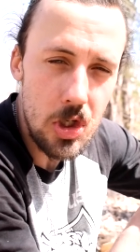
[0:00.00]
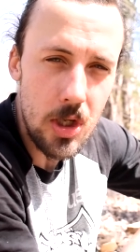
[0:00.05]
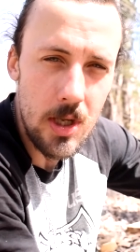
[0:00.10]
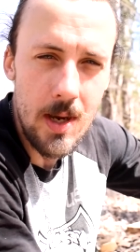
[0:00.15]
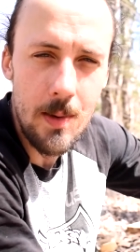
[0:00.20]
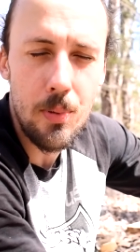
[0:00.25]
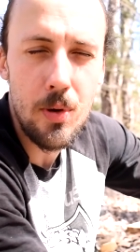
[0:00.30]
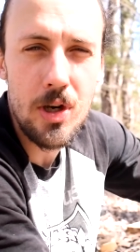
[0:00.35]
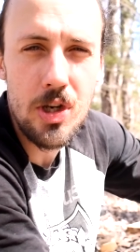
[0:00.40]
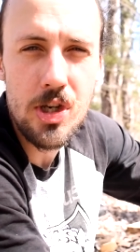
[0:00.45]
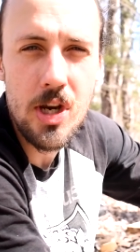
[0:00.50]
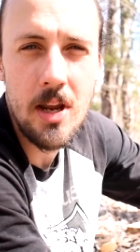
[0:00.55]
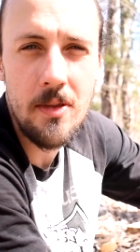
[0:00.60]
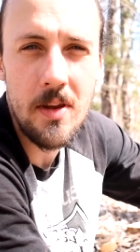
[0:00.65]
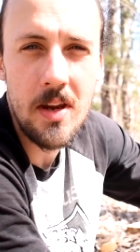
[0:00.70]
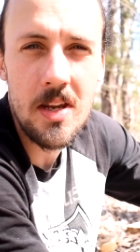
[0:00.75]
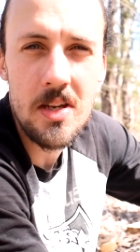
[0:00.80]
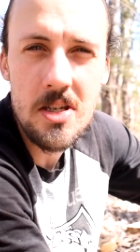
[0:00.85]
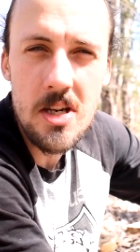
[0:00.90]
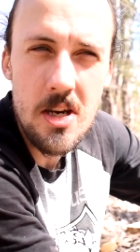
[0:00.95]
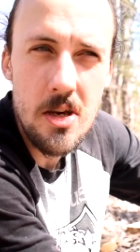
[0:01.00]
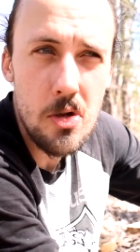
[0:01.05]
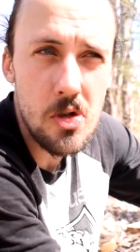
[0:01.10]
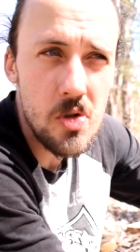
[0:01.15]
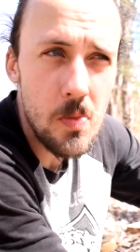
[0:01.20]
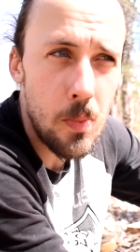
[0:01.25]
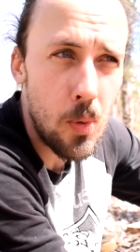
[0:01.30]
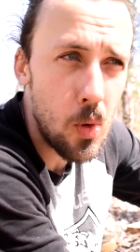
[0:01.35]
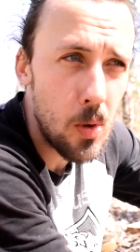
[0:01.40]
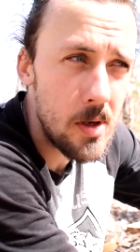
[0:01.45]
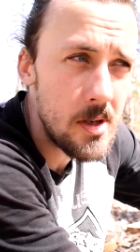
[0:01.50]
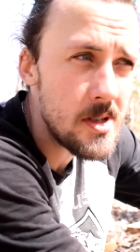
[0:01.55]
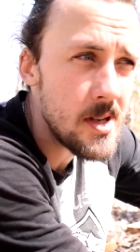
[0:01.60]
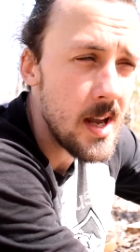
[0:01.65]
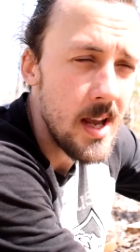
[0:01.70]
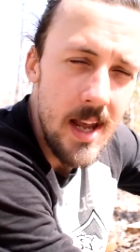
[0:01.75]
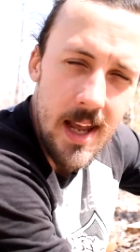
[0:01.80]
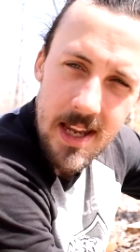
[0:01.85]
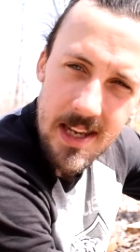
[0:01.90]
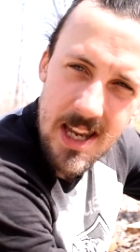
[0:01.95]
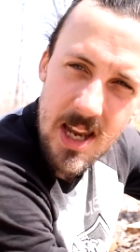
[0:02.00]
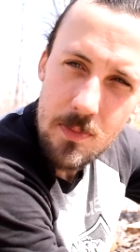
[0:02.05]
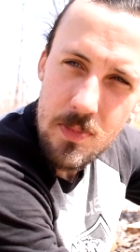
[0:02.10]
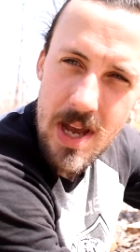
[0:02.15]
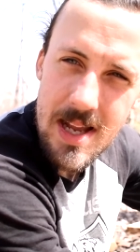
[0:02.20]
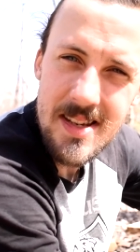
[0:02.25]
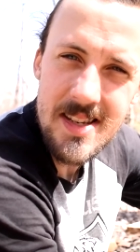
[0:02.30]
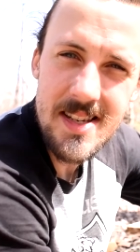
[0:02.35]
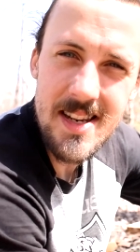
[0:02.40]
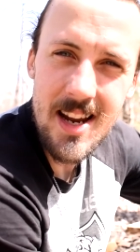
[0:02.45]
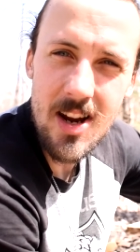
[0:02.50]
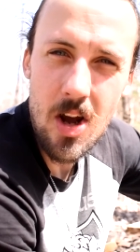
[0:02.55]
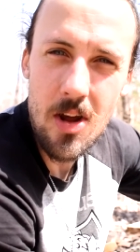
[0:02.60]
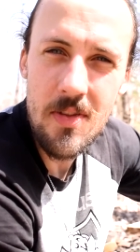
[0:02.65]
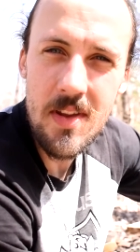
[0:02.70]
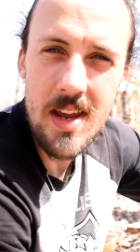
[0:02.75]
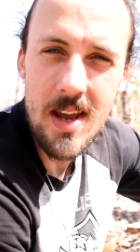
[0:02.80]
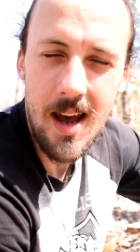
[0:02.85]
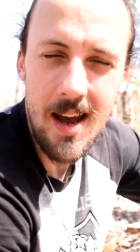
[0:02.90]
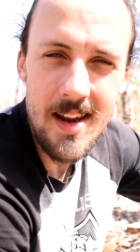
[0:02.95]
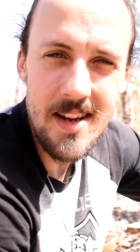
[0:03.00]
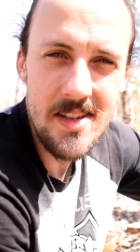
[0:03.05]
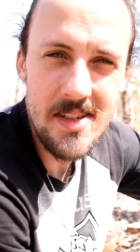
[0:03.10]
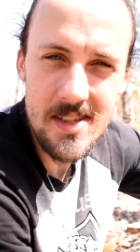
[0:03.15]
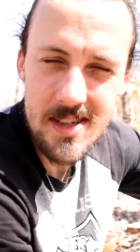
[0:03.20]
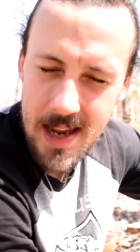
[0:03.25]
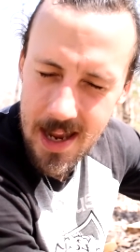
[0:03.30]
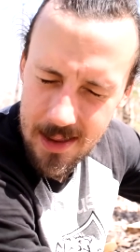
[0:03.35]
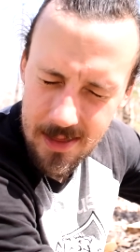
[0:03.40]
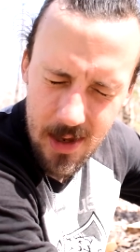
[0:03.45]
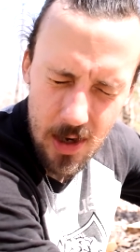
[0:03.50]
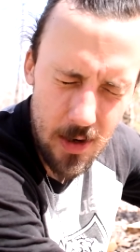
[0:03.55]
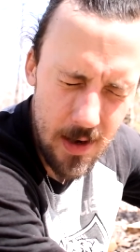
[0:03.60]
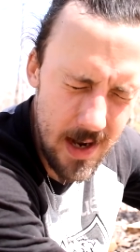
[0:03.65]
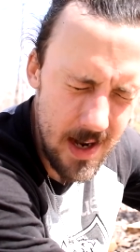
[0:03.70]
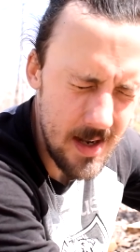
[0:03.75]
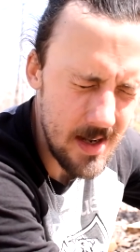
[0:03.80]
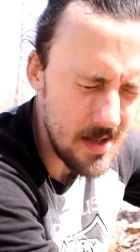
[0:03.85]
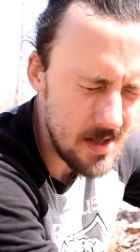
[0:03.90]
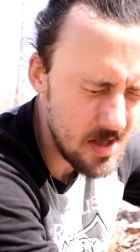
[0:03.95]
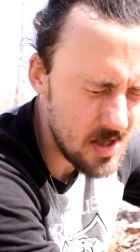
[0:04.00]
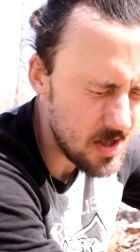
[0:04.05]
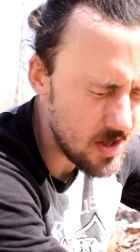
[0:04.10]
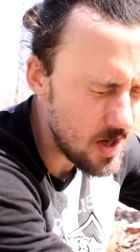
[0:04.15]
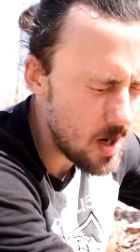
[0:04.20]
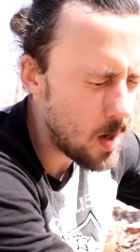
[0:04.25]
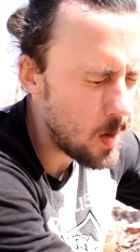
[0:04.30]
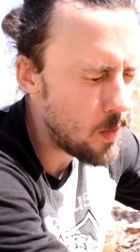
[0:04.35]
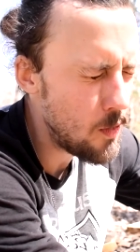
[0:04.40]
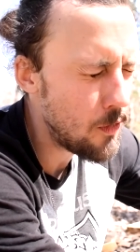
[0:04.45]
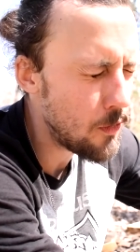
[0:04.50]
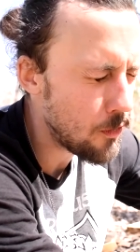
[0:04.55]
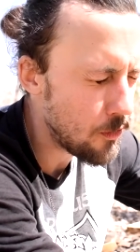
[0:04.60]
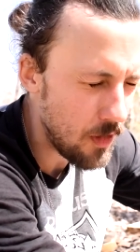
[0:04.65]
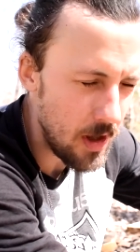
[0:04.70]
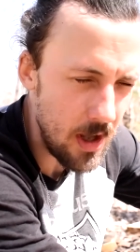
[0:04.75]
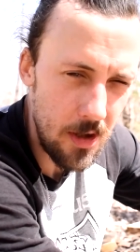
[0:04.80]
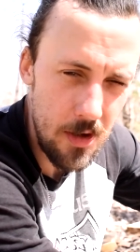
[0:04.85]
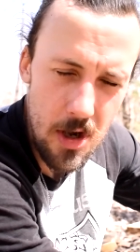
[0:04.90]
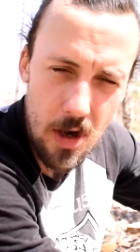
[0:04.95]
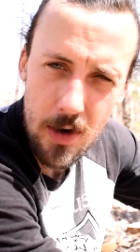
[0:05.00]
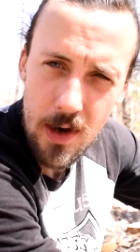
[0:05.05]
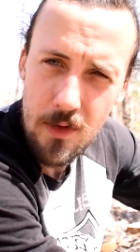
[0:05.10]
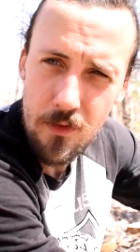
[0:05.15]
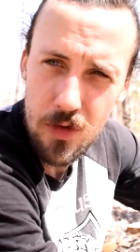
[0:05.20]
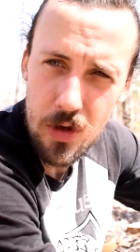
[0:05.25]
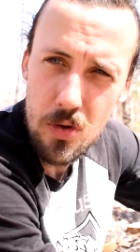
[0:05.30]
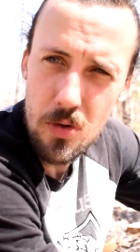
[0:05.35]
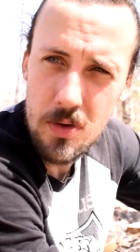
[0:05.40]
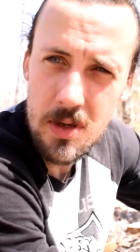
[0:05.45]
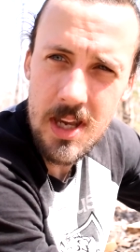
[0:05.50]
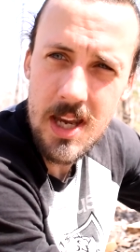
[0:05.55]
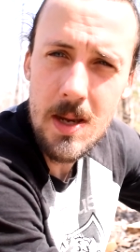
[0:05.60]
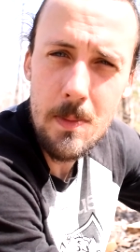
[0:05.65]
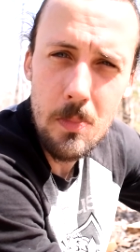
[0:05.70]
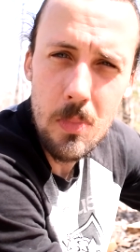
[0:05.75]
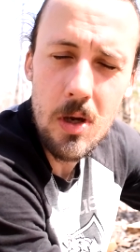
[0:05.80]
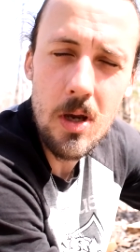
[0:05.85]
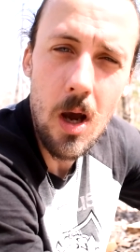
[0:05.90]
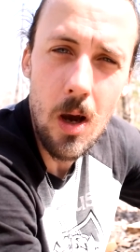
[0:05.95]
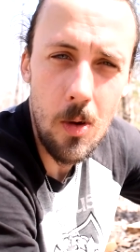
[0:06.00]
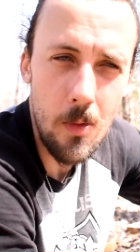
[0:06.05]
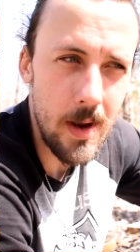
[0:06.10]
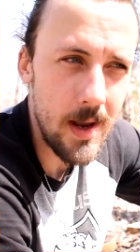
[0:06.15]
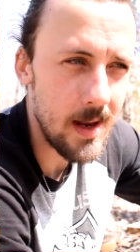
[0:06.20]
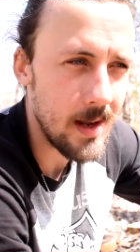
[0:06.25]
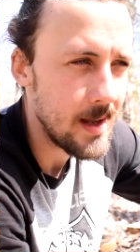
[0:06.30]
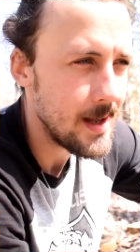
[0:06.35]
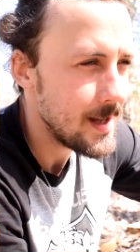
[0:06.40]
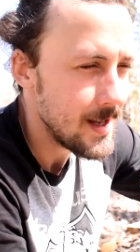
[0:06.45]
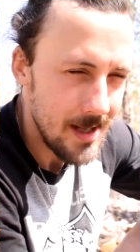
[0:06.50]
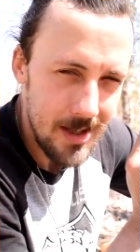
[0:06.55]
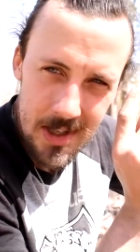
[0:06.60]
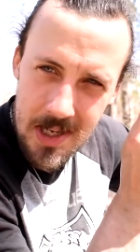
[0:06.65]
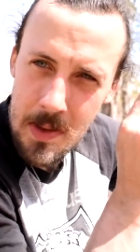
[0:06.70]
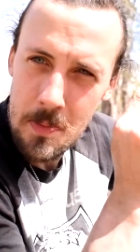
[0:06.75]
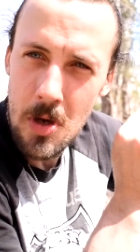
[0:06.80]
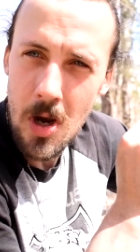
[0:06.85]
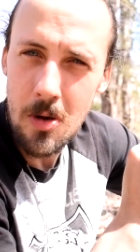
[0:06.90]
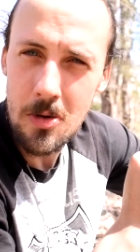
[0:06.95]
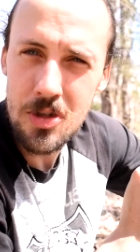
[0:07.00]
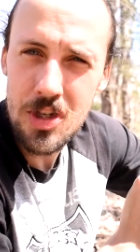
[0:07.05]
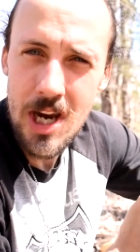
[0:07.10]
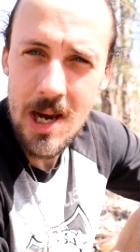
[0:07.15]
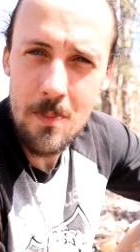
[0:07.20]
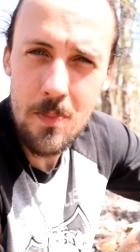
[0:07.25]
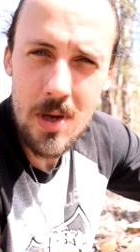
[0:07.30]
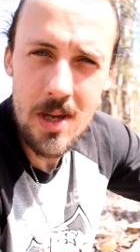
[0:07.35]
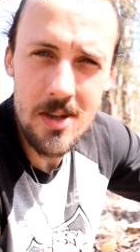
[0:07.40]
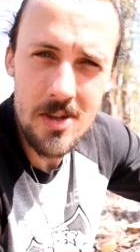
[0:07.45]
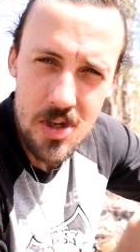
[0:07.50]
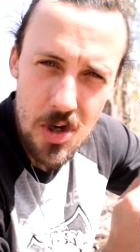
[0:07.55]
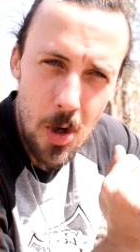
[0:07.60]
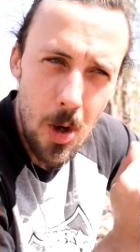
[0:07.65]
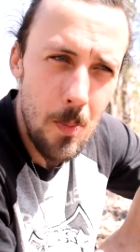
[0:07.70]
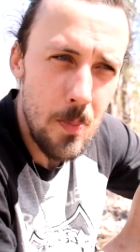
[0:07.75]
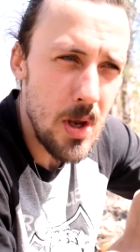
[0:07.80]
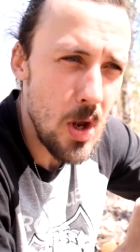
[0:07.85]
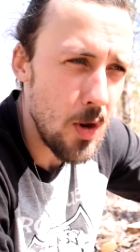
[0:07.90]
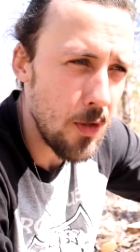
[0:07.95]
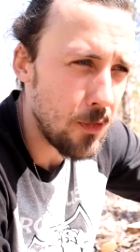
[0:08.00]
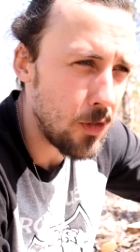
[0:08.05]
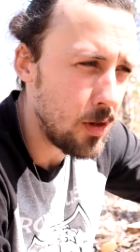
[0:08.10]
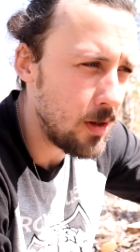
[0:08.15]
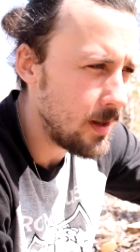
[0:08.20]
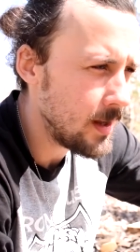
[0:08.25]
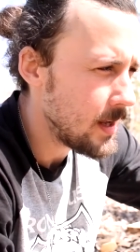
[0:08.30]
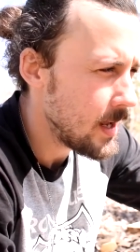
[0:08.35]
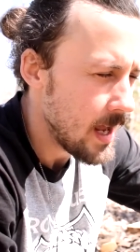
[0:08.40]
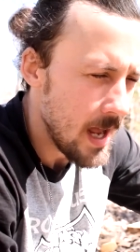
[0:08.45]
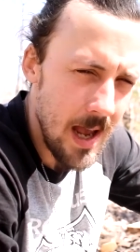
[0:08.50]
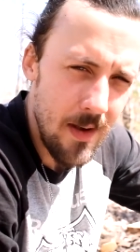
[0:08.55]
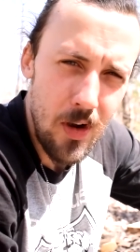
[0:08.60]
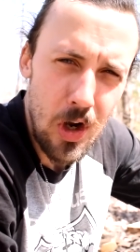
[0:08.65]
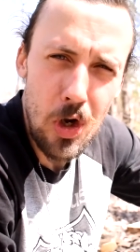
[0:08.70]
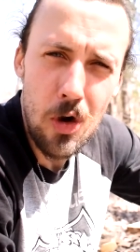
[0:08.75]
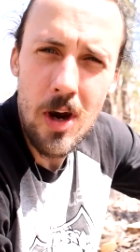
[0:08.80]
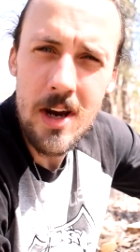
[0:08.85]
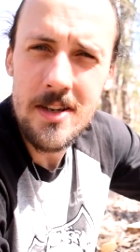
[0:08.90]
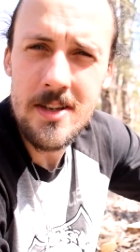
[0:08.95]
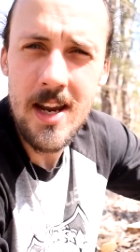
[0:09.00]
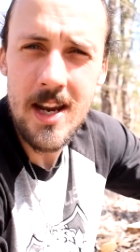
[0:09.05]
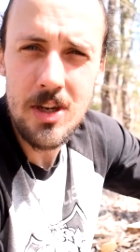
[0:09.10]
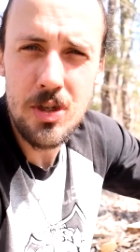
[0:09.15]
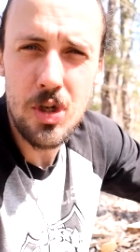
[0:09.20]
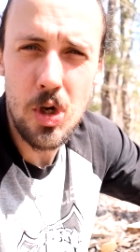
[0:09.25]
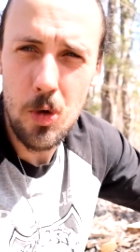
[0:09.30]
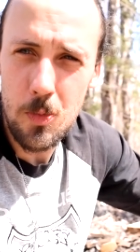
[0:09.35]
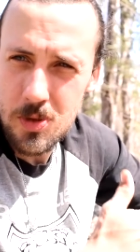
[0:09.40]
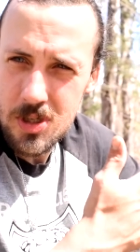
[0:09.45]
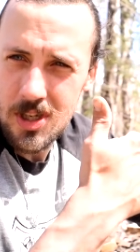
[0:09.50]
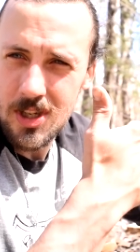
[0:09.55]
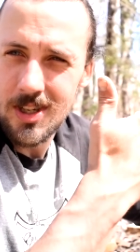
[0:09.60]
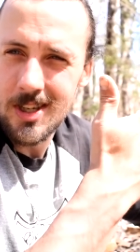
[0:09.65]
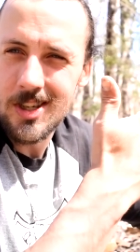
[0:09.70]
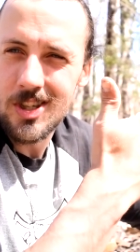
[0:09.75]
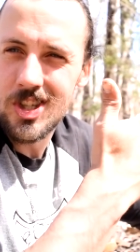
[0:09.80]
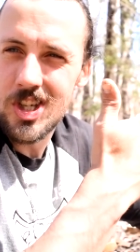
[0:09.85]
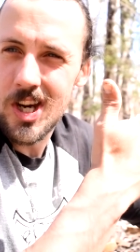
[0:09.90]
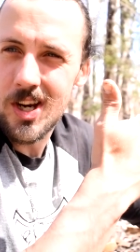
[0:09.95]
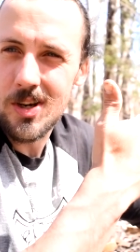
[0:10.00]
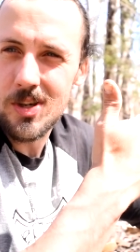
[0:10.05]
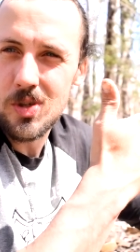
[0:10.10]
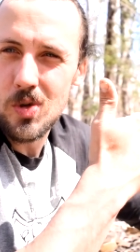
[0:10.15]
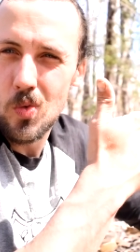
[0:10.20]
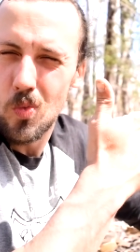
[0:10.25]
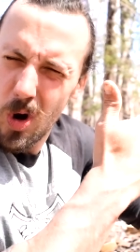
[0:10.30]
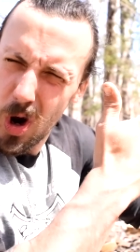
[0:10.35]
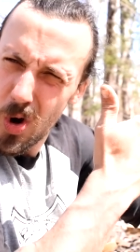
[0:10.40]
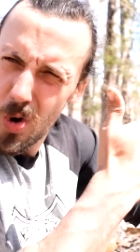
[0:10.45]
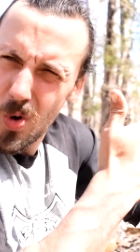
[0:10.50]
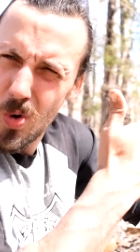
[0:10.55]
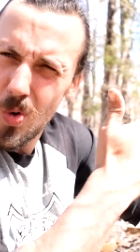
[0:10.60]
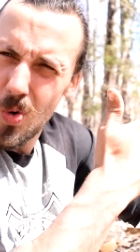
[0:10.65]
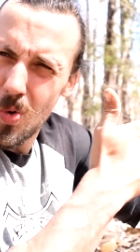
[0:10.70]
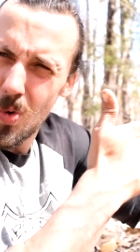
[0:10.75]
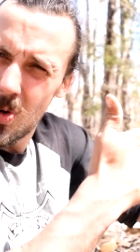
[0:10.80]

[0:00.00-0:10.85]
appreciate the continued support. Keep that stick on the ice, and there is no failure if you keep going. Keep going, champions. You're all beautiful. Have a great day, troops. Cheers. Woo!